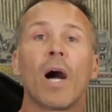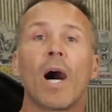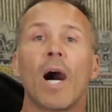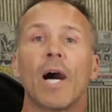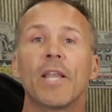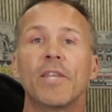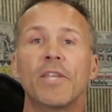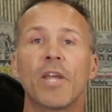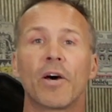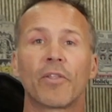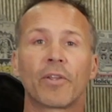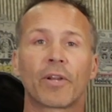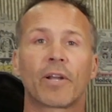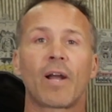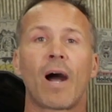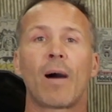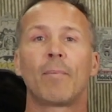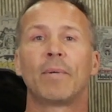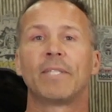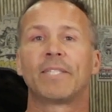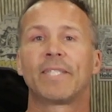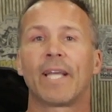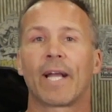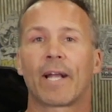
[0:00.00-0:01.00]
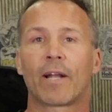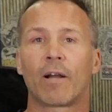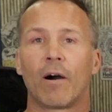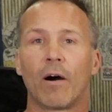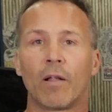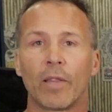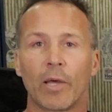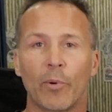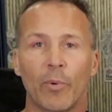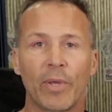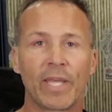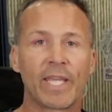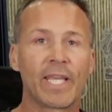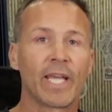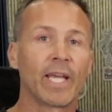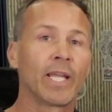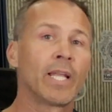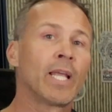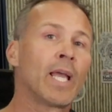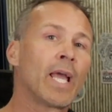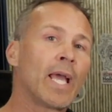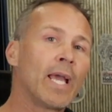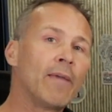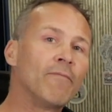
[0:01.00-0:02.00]
Another common tech call that we get
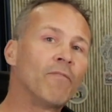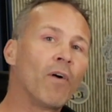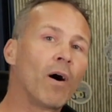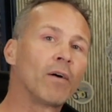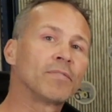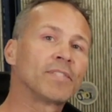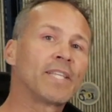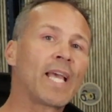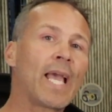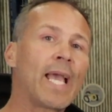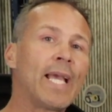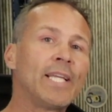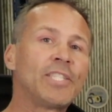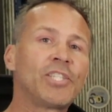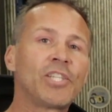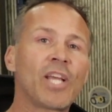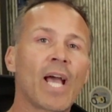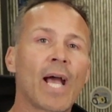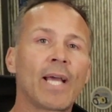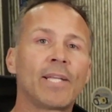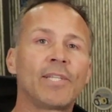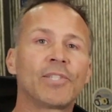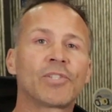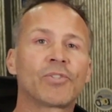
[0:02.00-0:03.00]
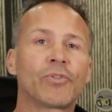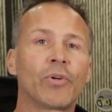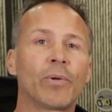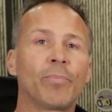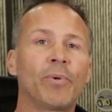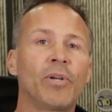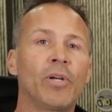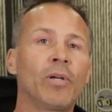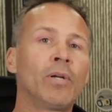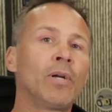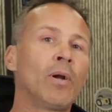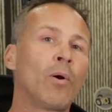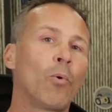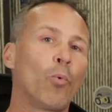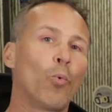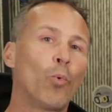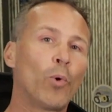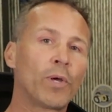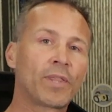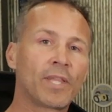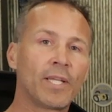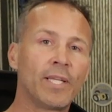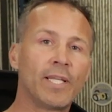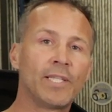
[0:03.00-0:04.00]
involves the HEI distributor
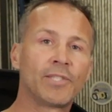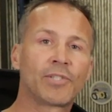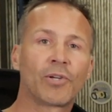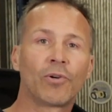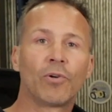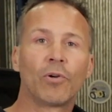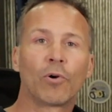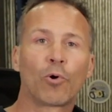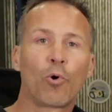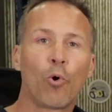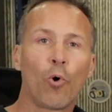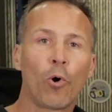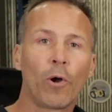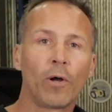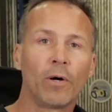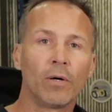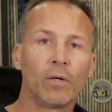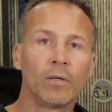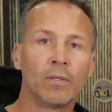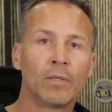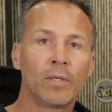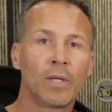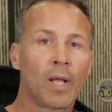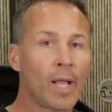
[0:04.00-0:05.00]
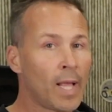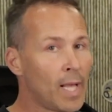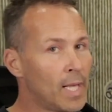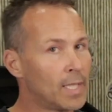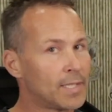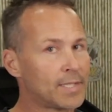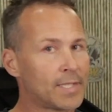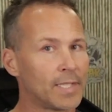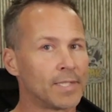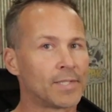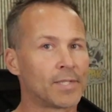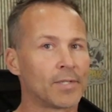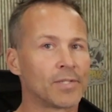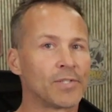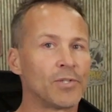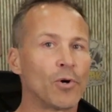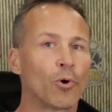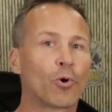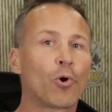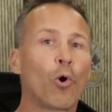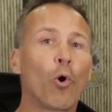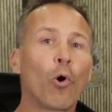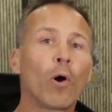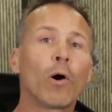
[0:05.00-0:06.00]
with an internal coil. Since there's no
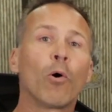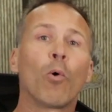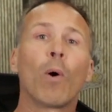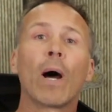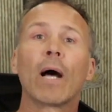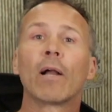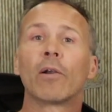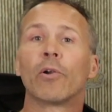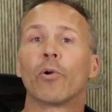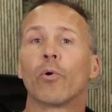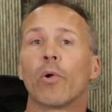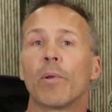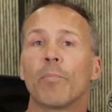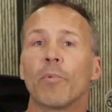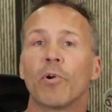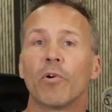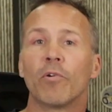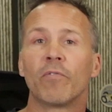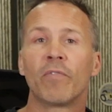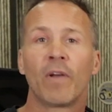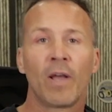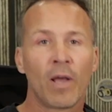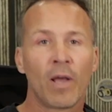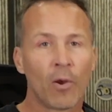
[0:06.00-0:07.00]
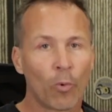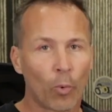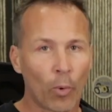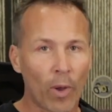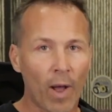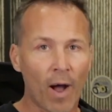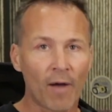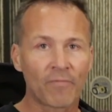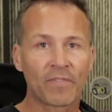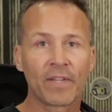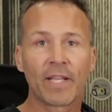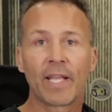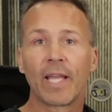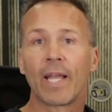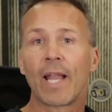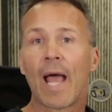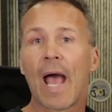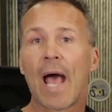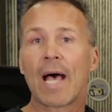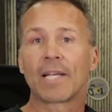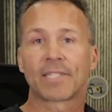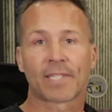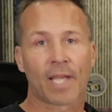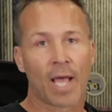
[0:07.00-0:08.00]
coil wire to remove, we often get
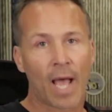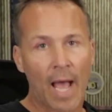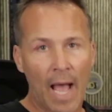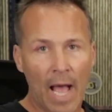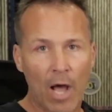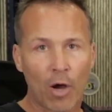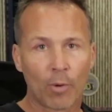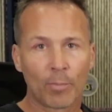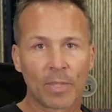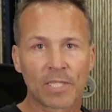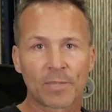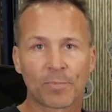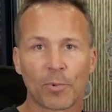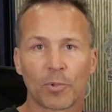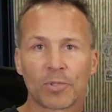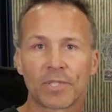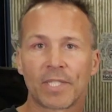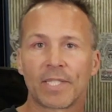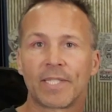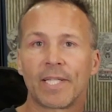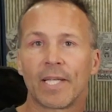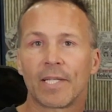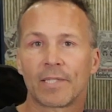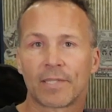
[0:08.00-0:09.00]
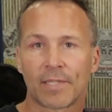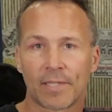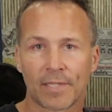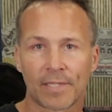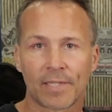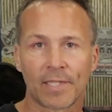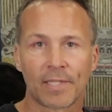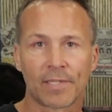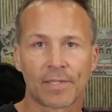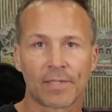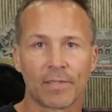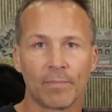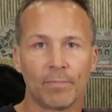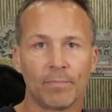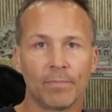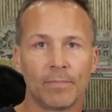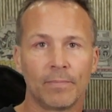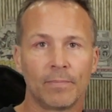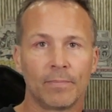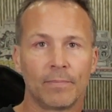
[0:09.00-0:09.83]
asked, how am I supposed to test the system?